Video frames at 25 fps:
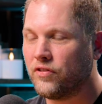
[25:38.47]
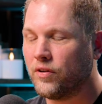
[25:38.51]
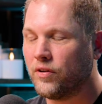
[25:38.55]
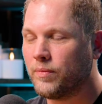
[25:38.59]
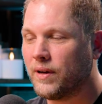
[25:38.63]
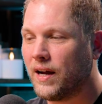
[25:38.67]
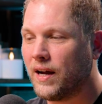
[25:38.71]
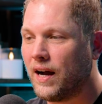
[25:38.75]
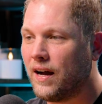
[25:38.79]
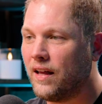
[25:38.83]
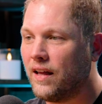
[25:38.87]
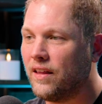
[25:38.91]
from
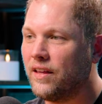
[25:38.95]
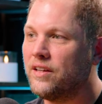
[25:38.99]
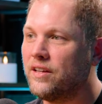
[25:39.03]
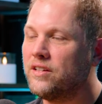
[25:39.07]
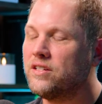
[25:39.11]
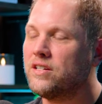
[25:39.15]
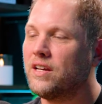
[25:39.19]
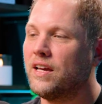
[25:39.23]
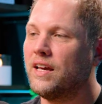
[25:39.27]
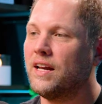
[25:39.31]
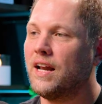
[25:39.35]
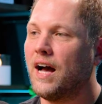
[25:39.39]

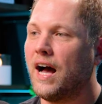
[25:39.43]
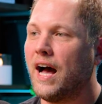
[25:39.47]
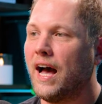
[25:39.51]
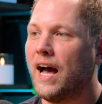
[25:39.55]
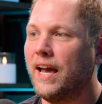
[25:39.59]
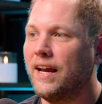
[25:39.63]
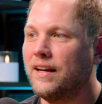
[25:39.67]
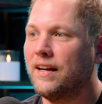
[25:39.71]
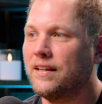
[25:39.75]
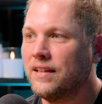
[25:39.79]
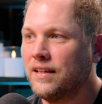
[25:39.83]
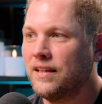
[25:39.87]
college and
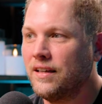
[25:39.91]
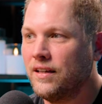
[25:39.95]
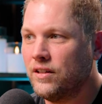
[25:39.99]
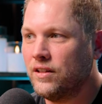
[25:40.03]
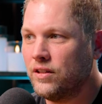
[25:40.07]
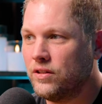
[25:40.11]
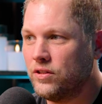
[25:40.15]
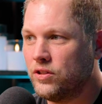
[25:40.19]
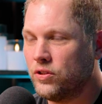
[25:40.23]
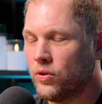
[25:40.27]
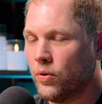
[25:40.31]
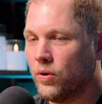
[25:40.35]
hiked
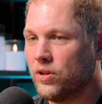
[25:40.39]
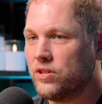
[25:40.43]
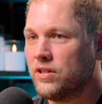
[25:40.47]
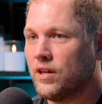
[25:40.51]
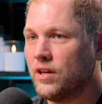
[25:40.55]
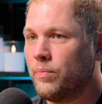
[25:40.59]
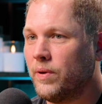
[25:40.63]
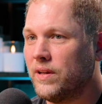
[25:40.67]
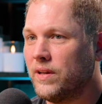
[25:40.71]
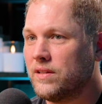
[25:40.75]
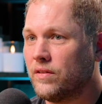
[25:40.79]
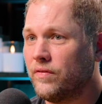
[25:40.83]
Georgia
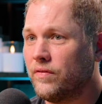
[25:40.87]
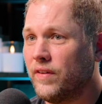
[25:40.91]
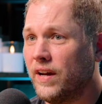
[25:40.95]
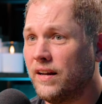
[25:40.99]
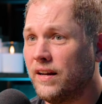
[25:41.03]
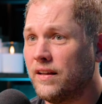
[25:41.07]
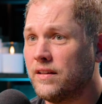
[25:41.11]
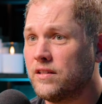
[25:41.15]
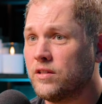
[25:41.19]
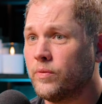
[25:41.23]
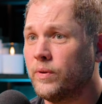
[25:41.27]
to Pennsylvania.